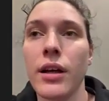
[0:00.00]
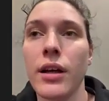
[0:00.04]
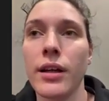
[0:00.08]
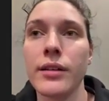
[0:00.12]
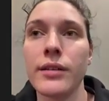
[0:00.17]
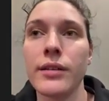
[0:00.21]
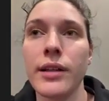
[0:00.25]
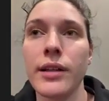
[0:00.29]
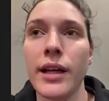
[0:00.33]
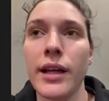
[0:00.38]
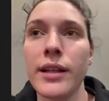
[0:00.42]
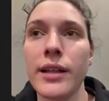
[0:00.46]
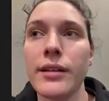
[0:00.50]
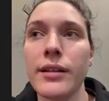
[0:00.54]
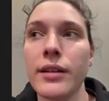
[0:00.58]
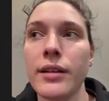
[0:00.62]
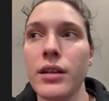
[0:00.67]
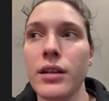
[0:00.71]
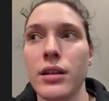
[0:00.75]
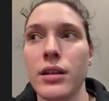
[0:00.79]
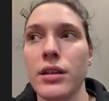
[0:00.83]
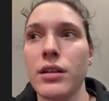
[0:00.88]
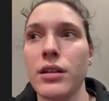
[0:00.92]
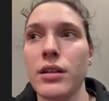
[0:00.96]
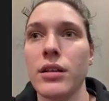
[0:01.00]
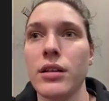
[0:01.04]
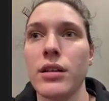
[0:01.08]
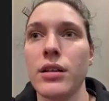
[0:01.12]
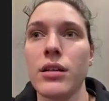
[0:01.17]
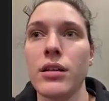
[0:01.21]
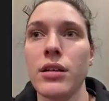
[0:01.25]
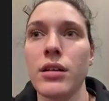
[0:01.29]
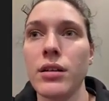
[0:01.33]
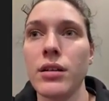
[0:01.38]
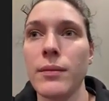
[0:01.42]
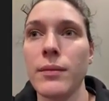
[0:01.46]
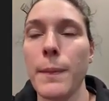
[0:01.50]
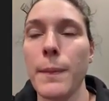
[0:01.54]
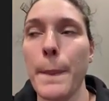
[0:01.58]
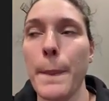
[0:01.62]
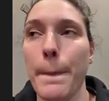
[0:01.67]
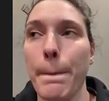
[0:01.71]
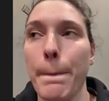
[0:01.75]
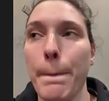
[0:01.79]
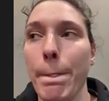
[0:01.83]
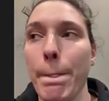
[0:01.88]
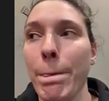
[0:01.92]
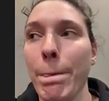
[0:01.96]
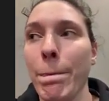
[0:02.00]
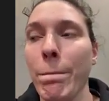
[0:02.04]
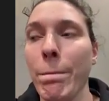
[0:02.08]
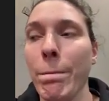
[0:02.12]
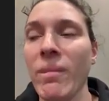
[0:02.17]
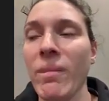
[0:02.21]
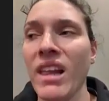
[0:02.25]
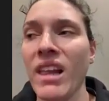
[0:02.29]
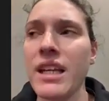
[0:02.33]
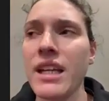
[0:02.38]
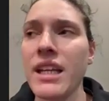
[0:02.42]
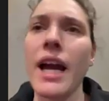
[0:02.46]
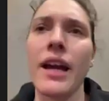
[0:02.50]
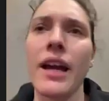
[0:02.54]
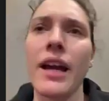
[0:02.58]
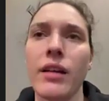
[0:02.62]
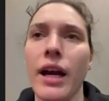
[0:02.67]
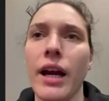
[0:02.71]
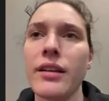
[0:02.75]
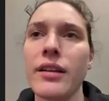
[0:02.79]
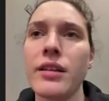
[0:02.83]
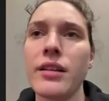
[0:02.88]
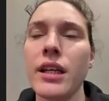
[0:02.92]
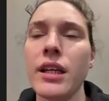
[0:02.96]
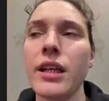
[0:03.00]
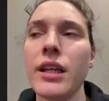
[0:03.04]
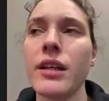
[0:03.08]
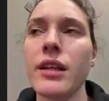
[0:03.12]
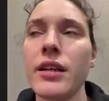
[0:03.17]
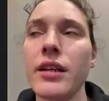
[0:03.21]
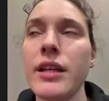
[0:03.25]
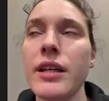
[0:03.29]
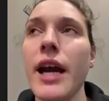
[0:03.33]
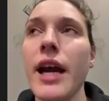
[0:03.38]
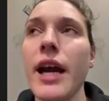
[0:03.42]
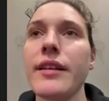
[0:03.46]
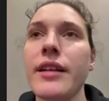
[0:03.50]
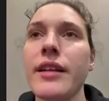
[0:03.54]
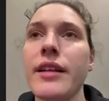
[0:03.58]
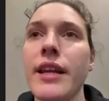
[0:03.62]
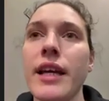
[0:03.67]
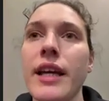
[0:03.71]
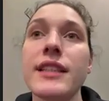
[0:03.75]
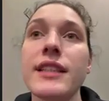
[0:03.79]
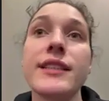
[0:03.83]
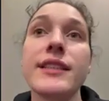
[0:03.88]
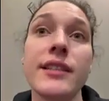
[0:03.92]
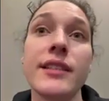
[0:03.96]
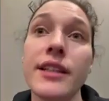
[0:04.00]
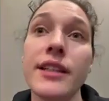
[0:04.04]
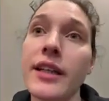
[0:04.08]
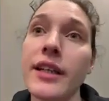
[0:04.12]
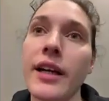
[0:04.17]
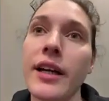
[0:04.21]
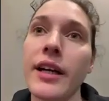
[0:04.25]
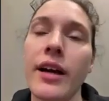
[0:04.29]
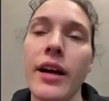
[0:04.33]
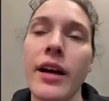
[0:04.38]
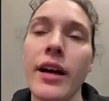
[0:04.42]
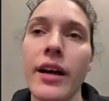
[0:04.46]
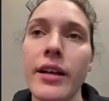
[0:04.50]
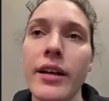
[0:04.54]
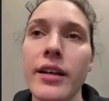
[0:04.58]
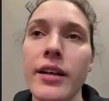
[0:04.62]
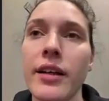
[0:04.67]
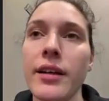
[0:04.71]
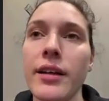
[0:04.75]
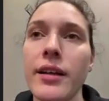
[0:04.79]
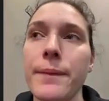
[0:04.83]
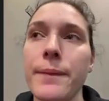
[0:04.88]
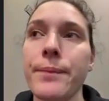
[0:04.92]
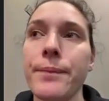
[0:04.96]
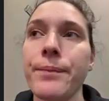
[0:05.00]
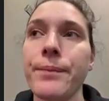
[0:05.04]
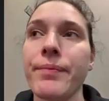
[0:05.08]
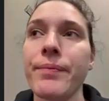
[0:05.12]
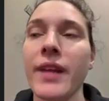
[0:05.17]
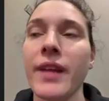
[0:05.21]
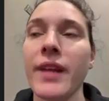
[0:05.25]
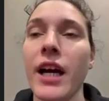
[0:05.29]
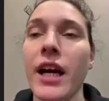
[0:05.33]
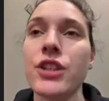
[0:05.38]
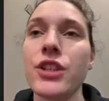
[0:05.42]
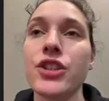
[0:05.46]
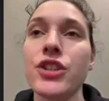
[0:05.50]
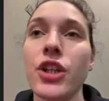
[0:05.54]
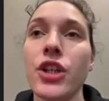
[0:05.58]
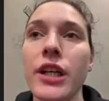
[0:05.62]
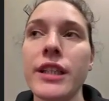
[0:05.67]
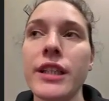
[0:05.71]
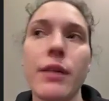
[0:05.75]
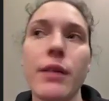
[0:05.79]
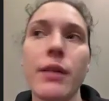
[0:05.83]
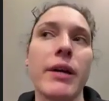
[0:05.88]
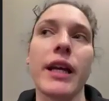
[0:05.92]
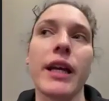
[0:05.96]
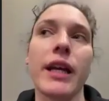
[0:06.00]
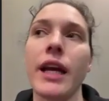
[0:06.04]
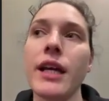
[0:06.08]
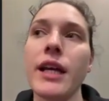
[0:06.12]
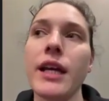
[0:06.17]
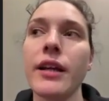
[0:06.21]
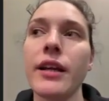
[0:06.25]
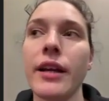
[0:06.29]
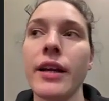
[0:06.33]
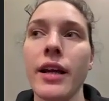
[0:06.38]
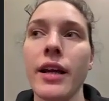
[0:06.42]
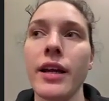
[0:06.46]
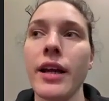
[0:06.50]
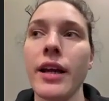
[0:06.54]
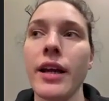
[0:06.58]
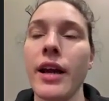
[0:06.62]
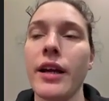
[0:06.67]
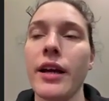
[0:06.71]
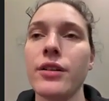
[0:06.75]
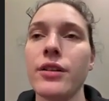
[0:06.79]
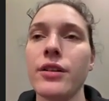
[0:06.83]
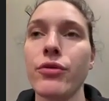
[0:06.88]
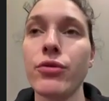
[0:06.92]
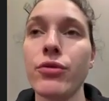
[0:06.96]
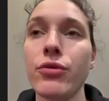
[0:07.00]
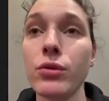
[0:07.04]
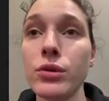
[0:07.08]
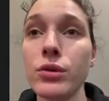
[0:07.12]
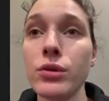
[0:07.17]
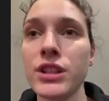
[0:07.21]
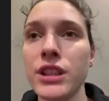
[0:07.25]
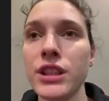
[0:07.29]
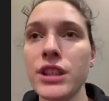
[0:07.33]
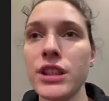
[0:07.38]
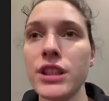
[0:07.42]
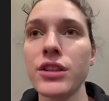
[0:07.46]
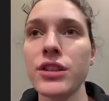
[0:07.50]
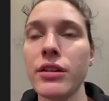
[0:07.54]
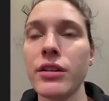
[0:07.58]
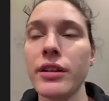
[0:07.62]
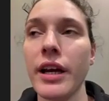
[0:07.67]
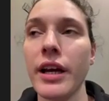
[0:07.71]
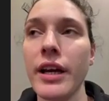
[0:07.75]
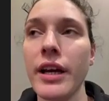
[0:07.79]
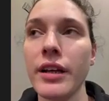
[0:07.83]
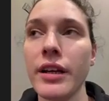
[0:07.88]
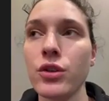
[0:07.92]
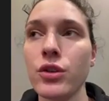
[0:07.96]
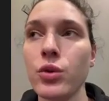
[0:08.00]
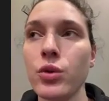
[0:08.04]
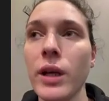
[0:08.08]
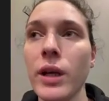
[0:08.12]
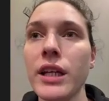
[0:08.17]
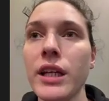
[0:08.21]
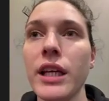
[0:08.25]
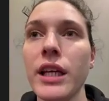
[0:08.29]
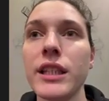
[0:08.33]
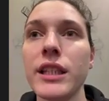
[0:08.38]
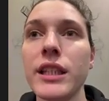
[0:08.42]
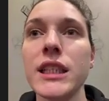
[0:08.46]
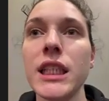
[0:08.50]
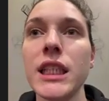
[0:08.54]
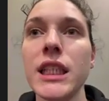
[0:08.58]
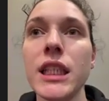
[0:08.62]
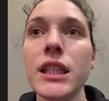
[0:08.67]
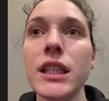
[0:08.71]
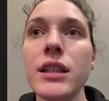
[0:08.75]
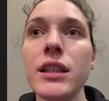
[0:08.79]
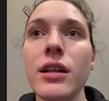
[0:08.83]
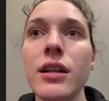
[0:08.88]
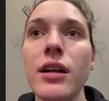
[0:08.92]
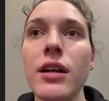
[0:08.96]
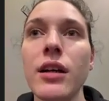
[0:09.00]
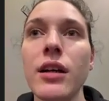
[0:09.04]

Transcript: and then. Yeah, I think yeah. The next year, I joined them again, and I had the full season there in 2018.